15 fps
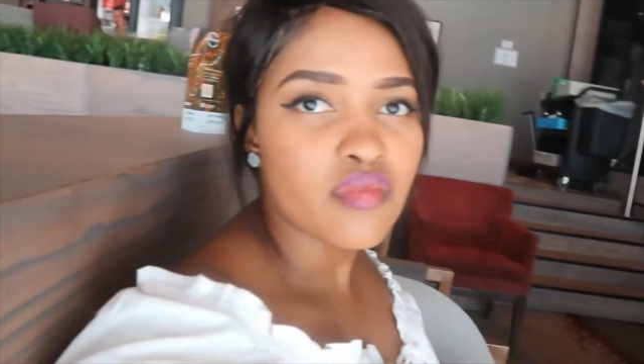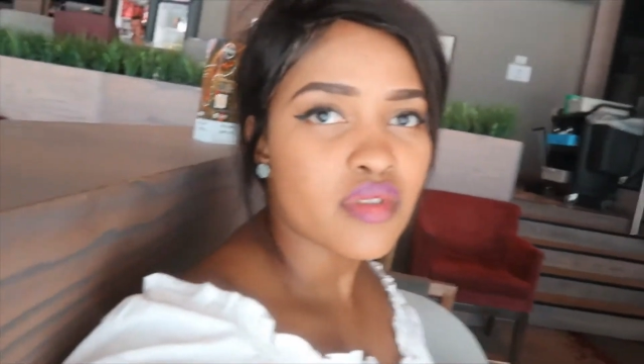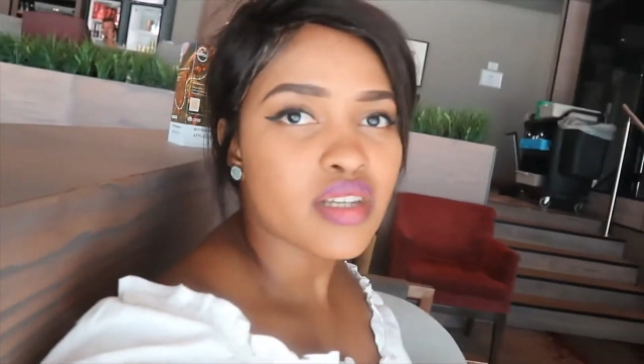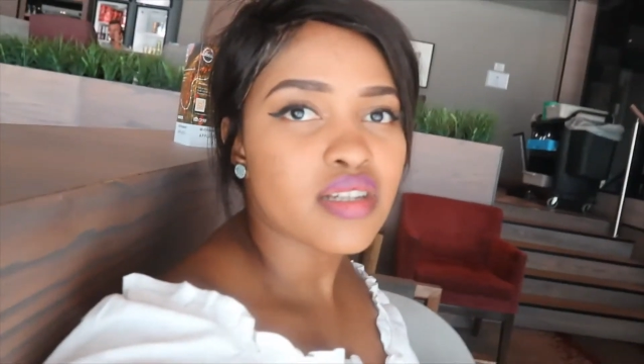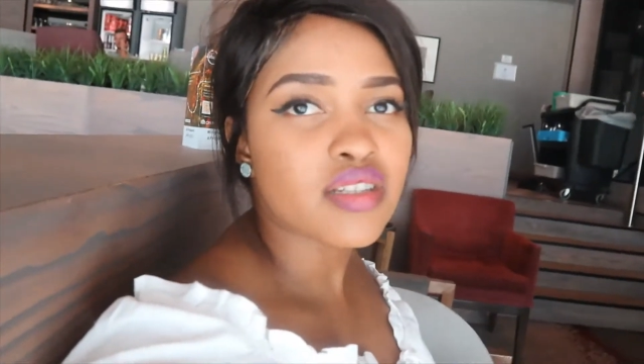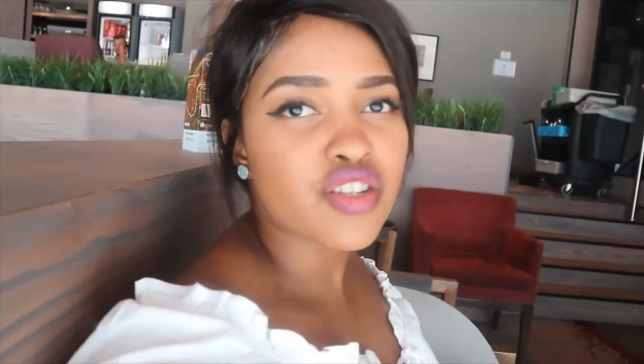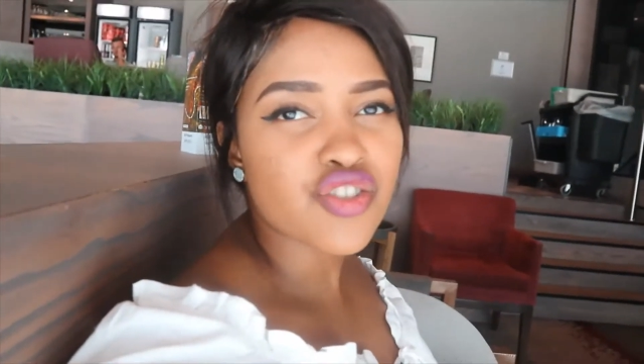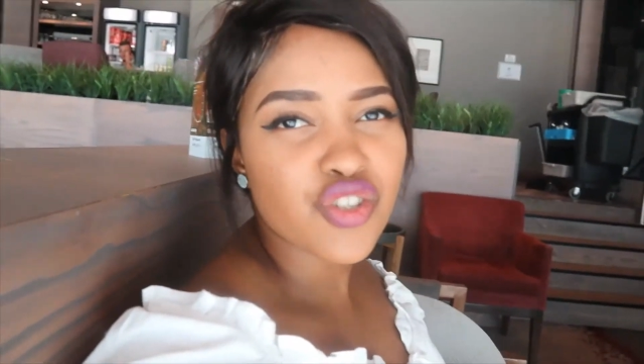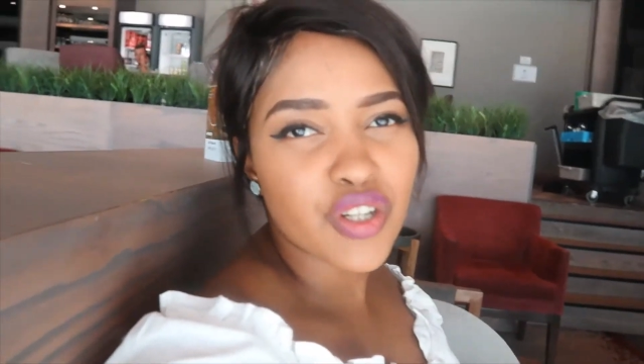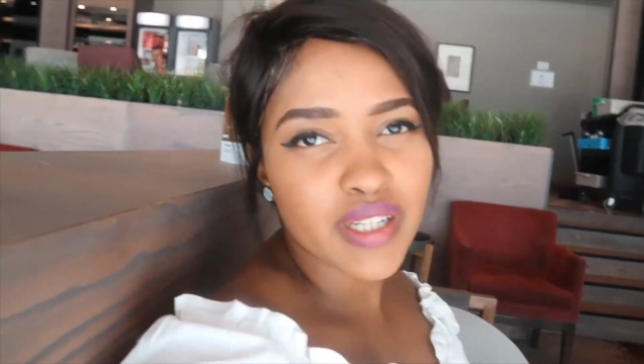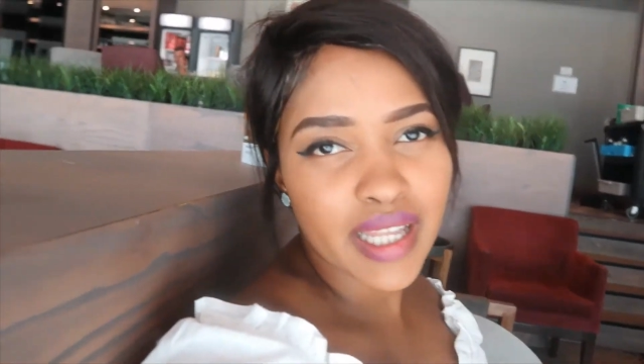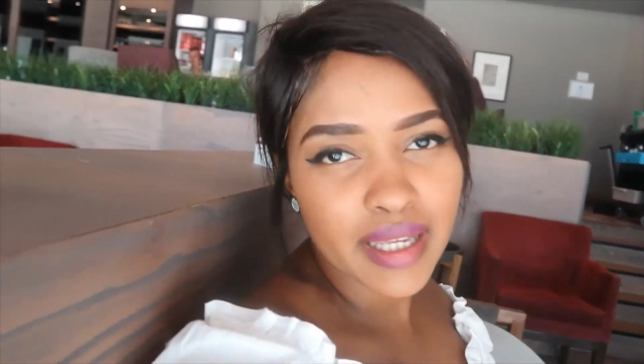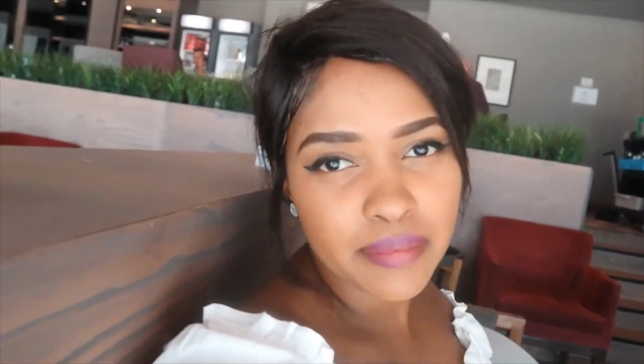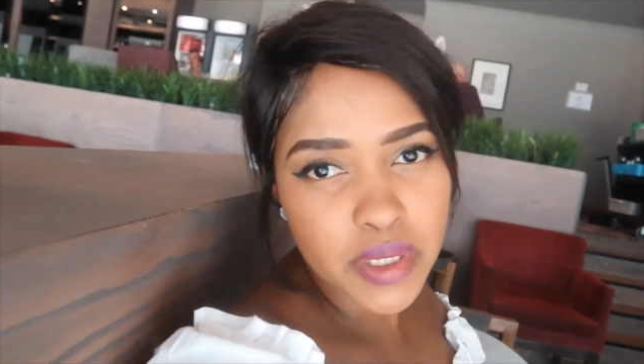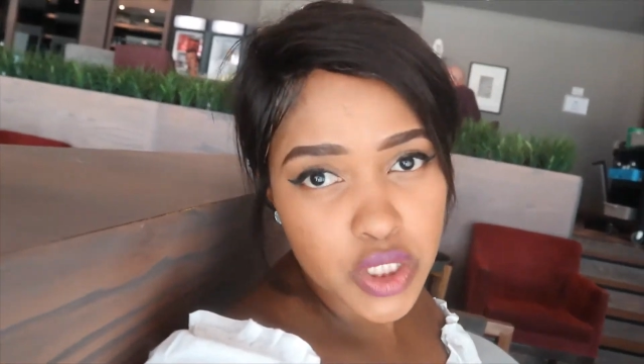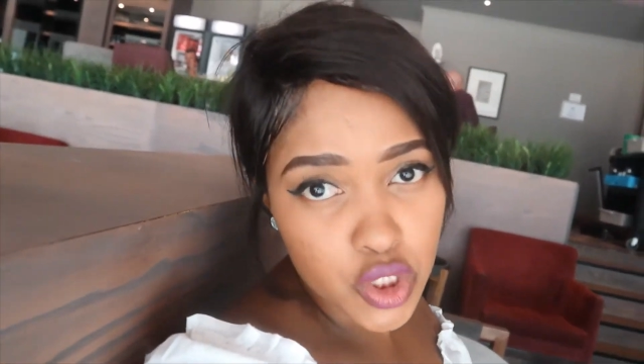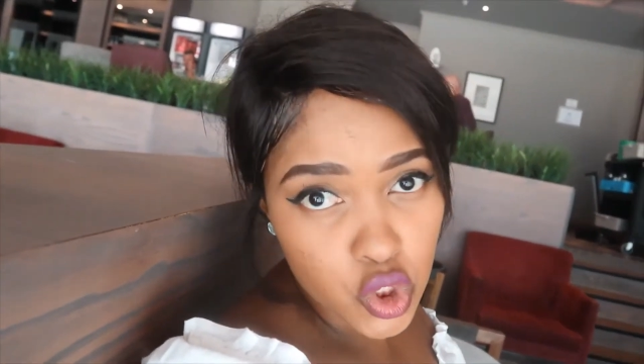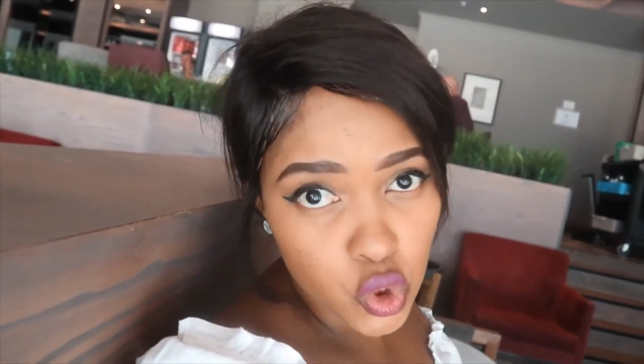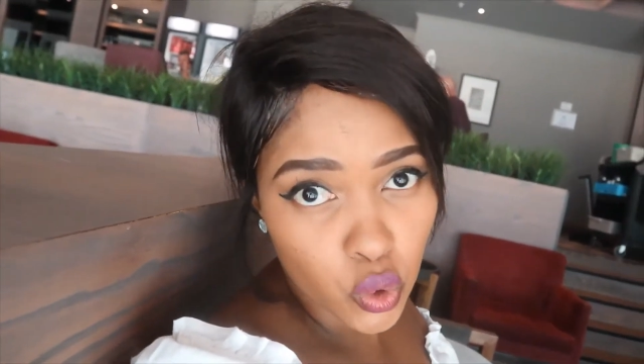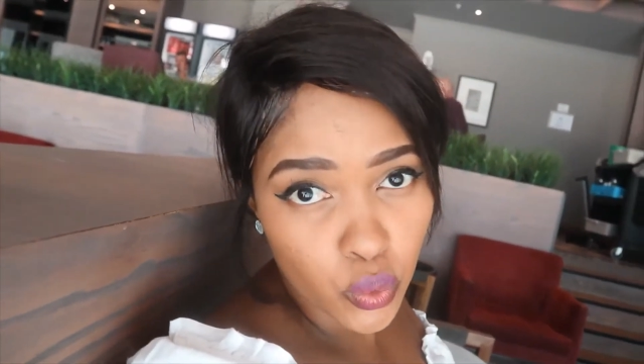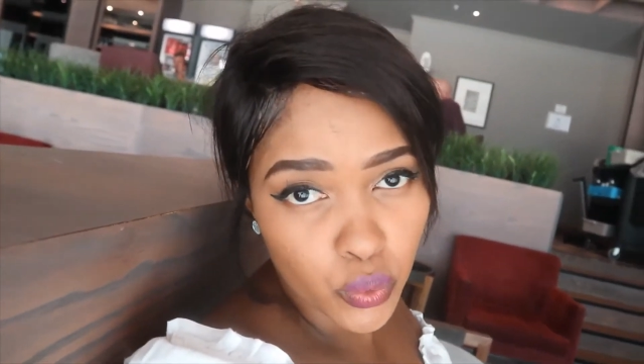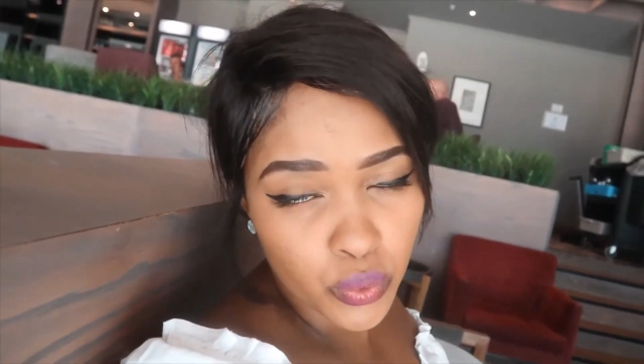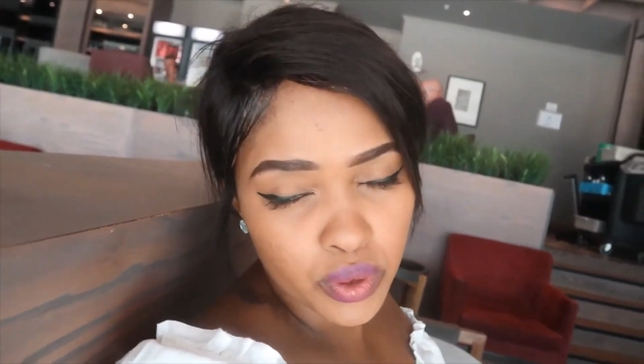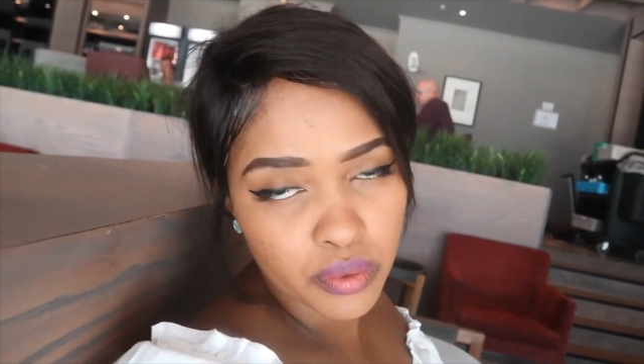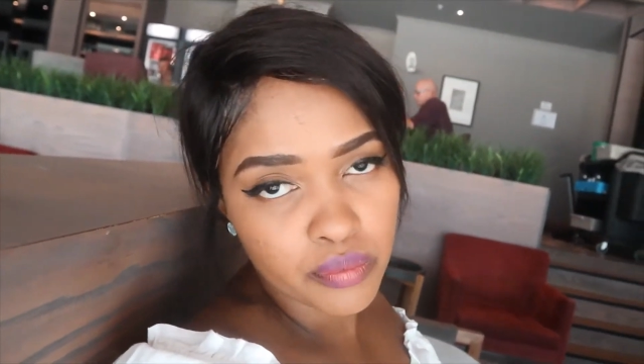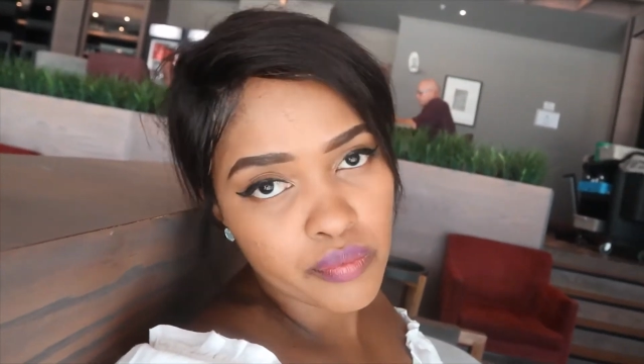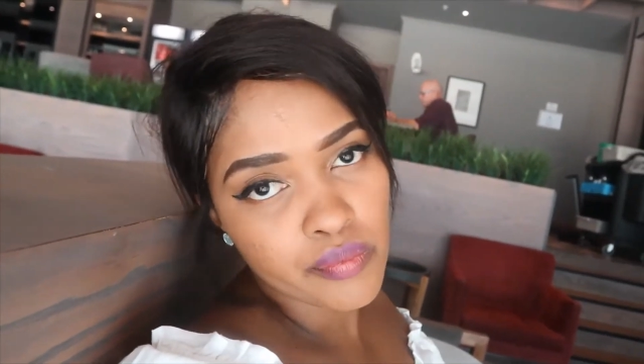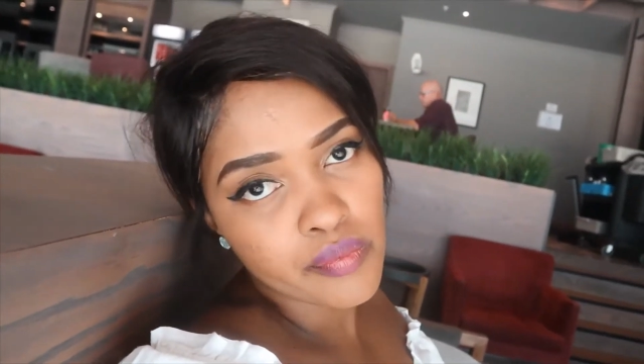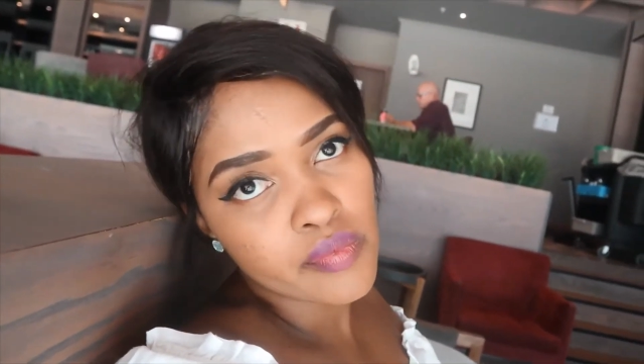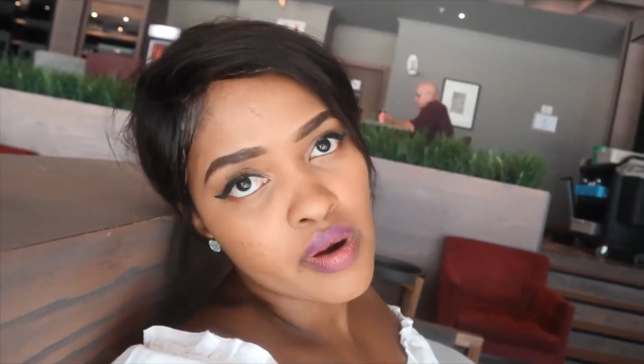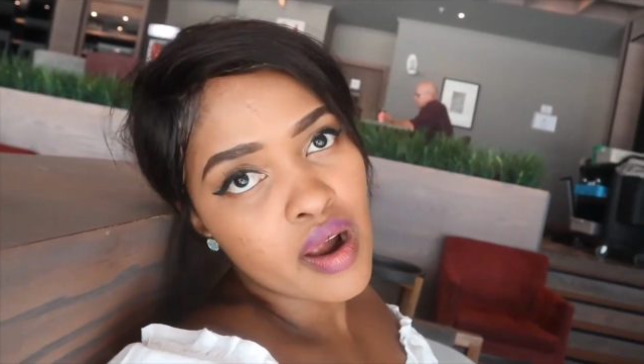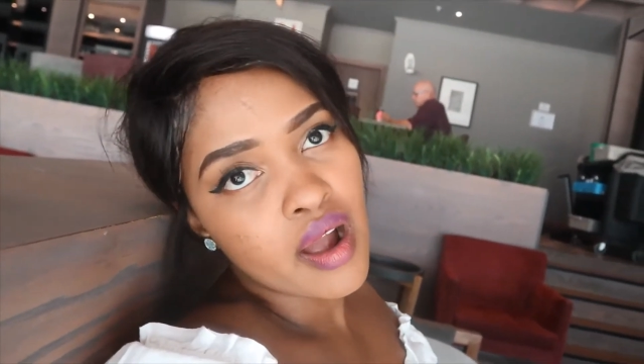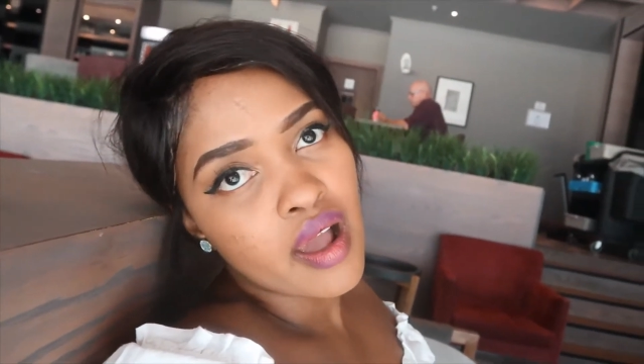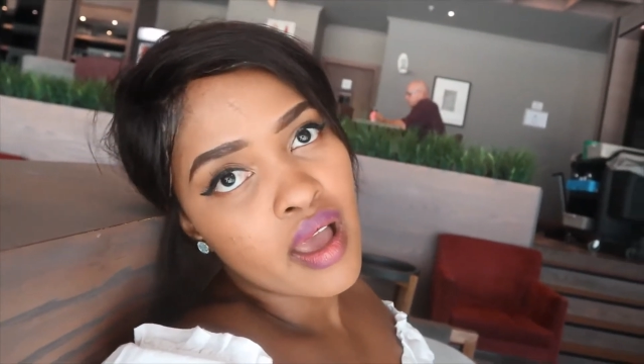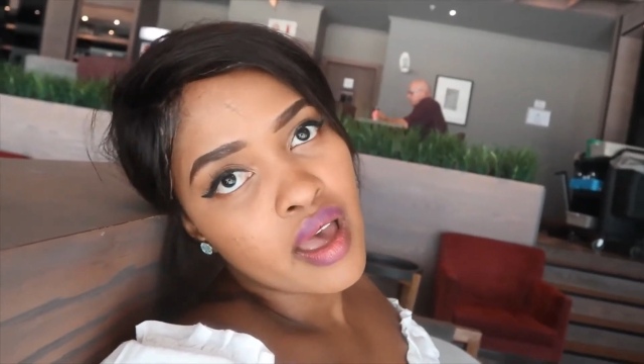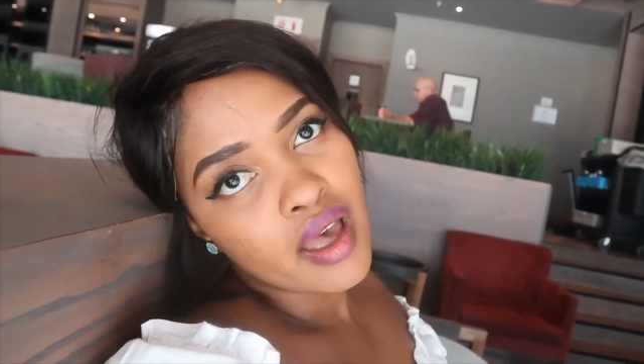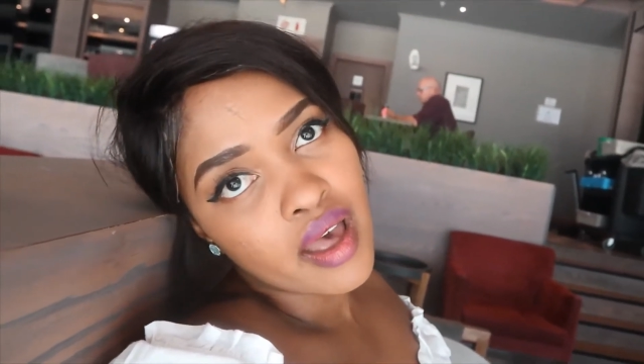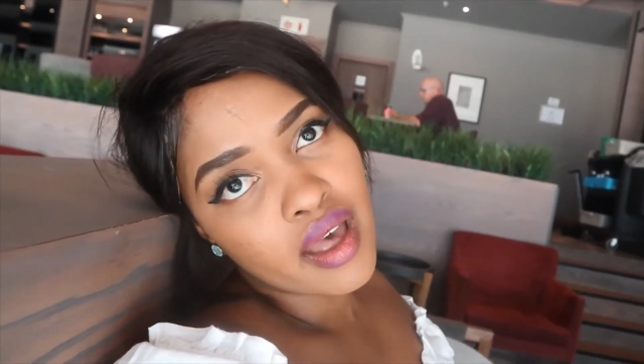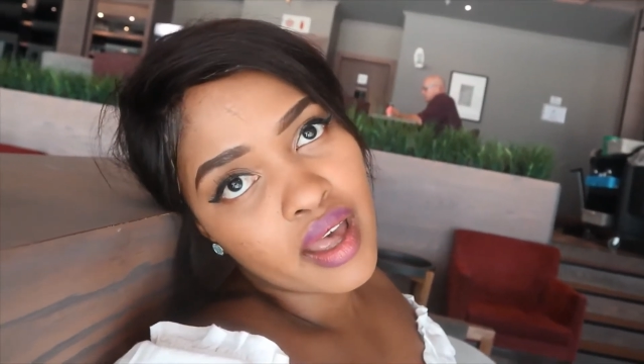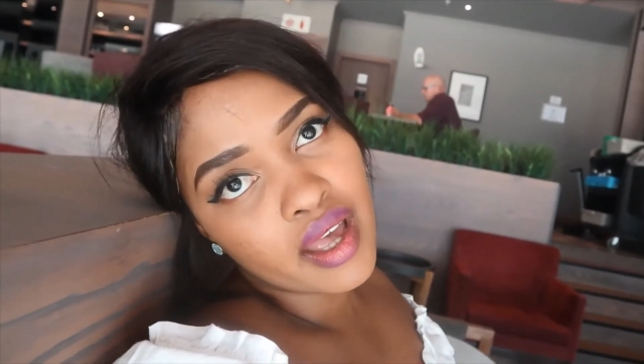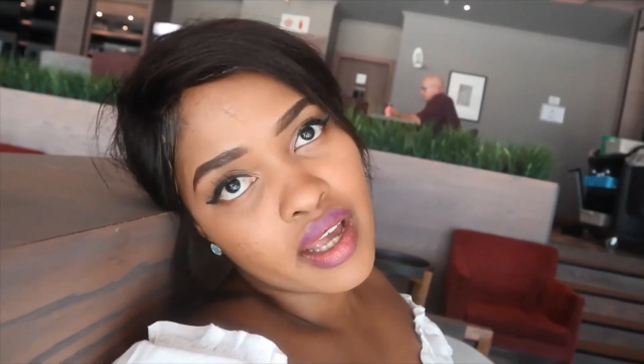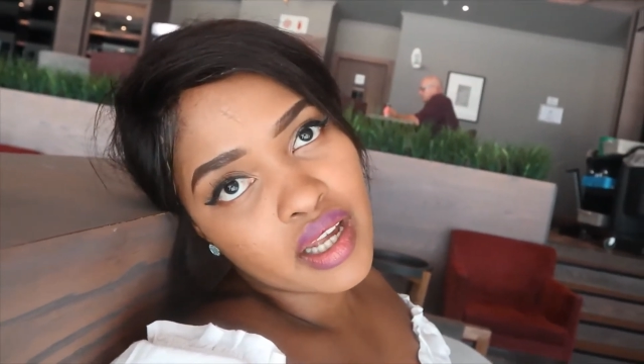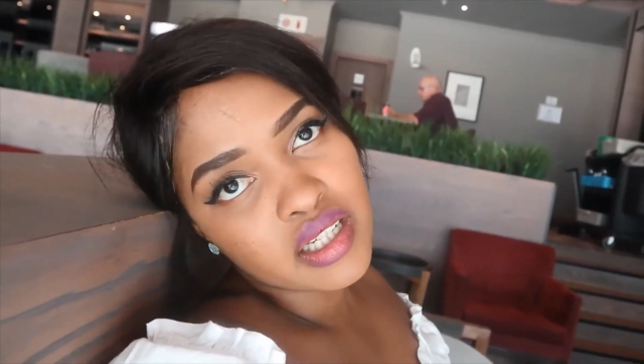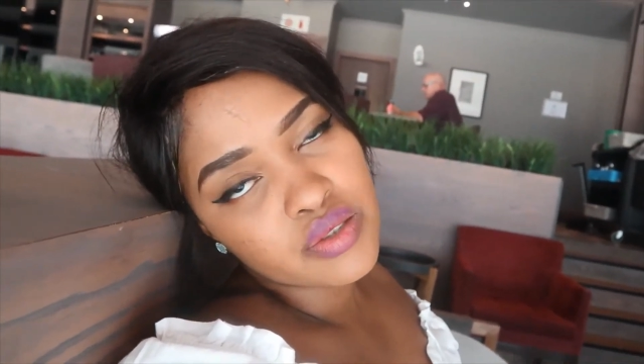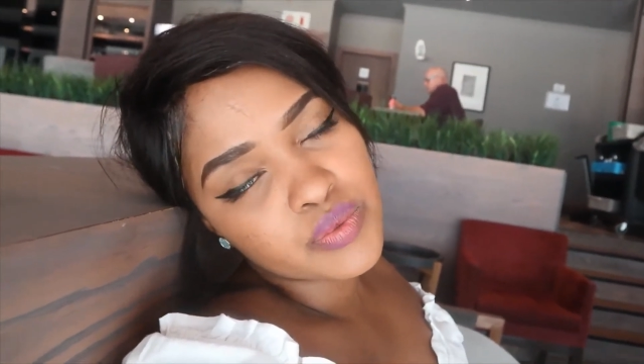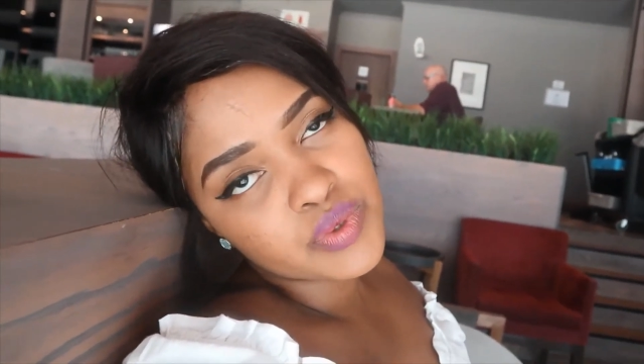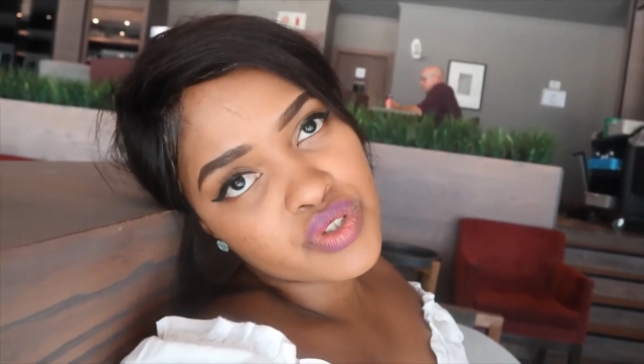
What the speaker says: does not like being shown. And